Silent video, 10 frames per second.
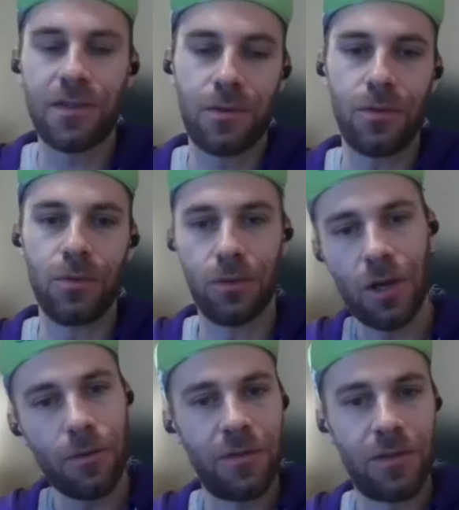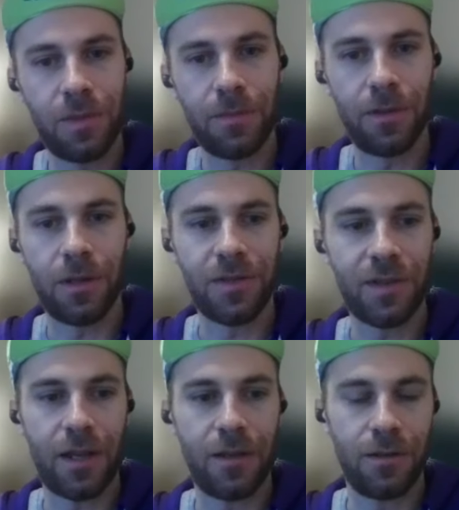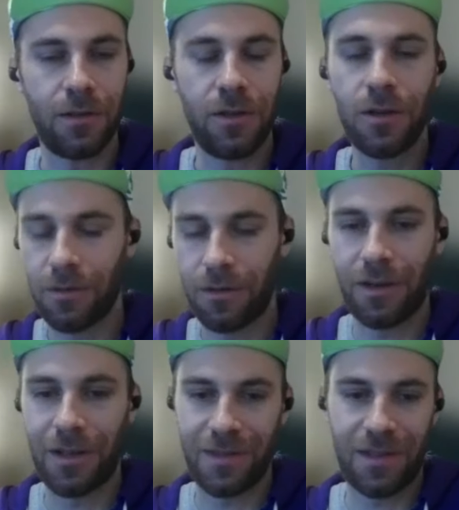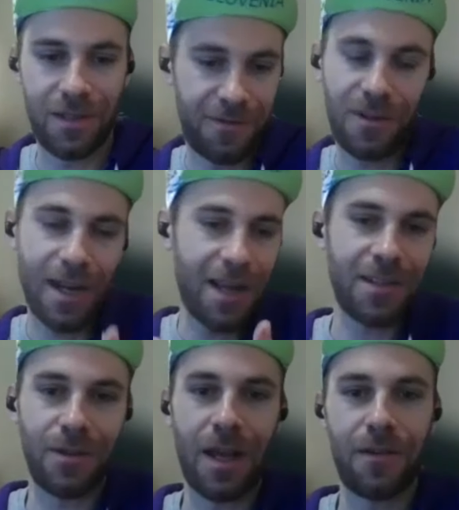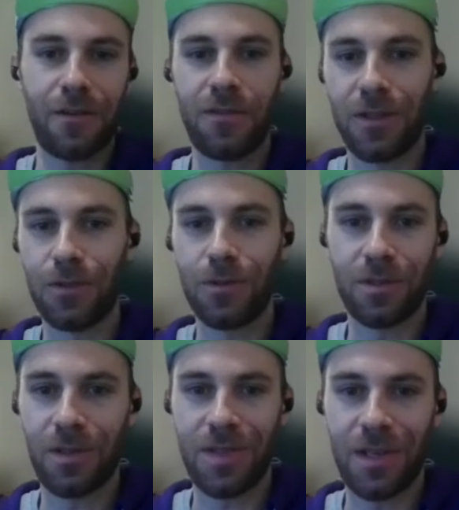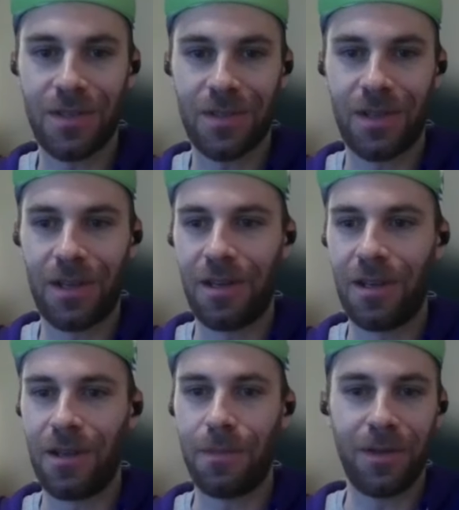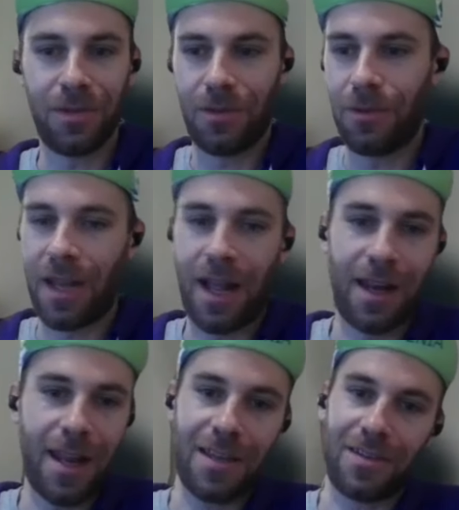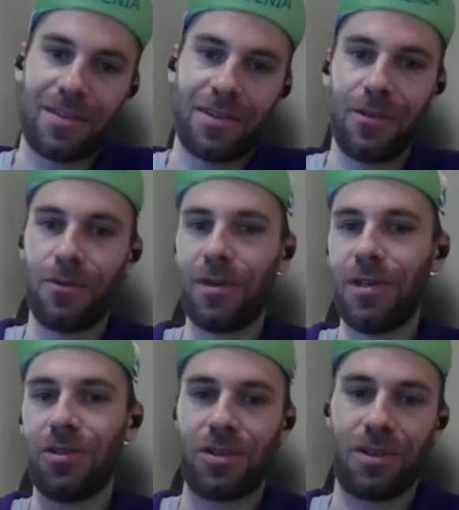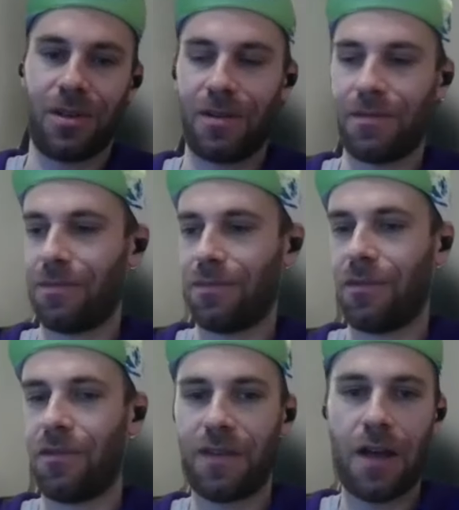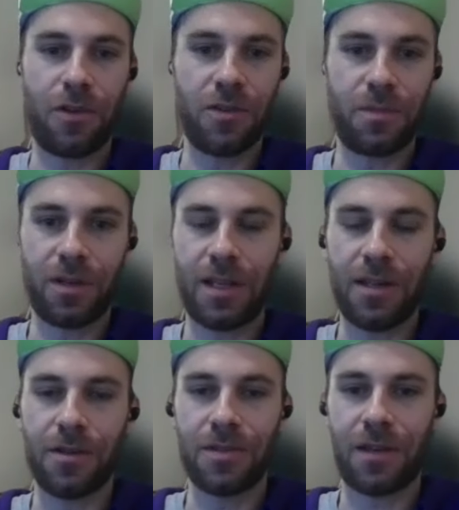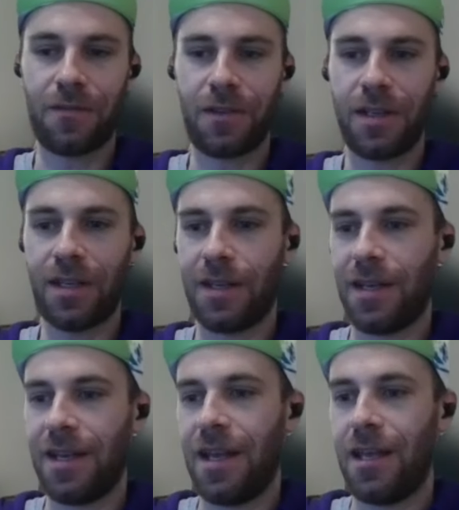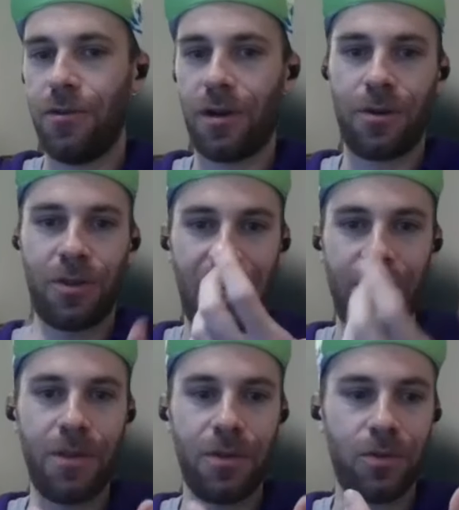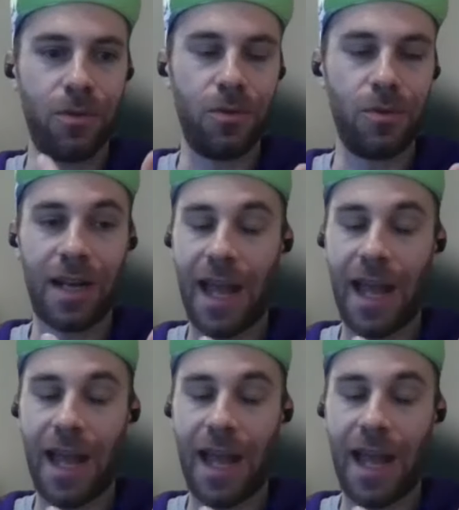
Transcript: is to talk with these people and say, it's very nice that you have a 52-36, but unless you reach 5 watts per kilo or something, you are not able to do